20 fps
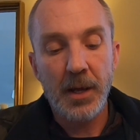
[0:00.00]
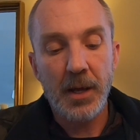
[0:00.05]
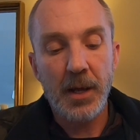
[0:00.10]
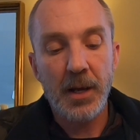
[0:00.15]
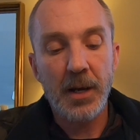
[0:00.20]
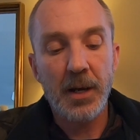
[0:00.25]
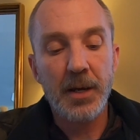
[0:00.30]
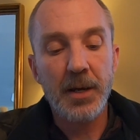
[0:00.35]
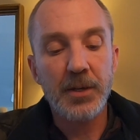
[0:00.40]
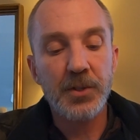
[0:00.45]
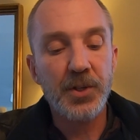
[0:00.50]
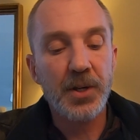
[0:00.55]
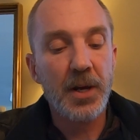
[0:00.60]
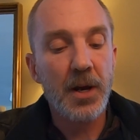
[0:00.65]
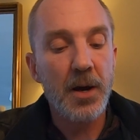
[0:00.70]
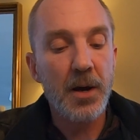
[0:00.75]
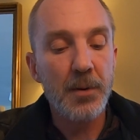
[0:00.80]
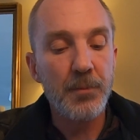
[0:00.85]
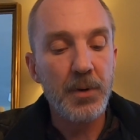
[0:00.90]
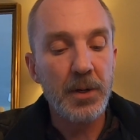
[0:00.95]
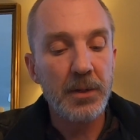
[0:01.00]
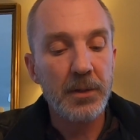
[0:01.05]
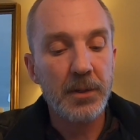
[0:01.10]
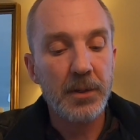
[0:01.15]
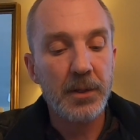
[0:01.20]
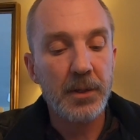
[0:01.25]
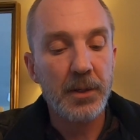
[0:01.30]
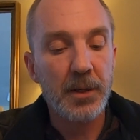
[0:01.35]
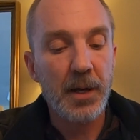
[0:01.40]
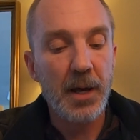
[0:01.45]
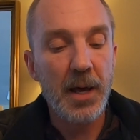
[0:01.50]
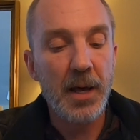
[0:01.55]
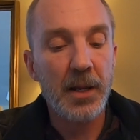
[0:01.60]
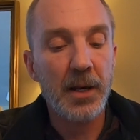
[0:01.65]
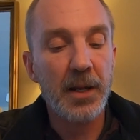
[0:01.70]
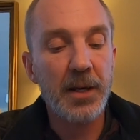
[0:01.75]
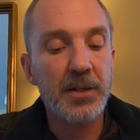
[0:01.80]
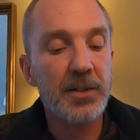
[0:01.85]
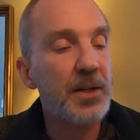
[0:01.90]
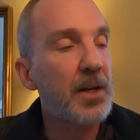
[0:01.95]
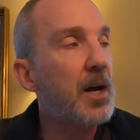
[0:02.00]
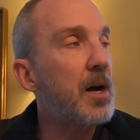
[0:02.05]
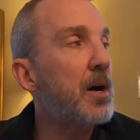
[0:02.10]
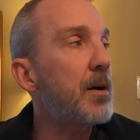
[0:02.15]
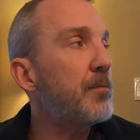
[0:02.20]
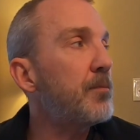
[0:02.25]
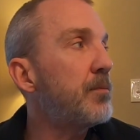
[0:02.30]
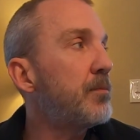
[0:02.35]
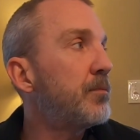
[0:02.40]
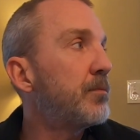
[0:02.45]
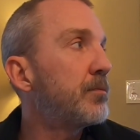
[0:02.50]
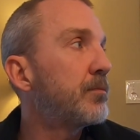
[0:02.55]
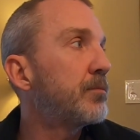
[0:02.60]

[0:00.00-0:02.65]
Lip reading: Elias Cobb, Kizriev.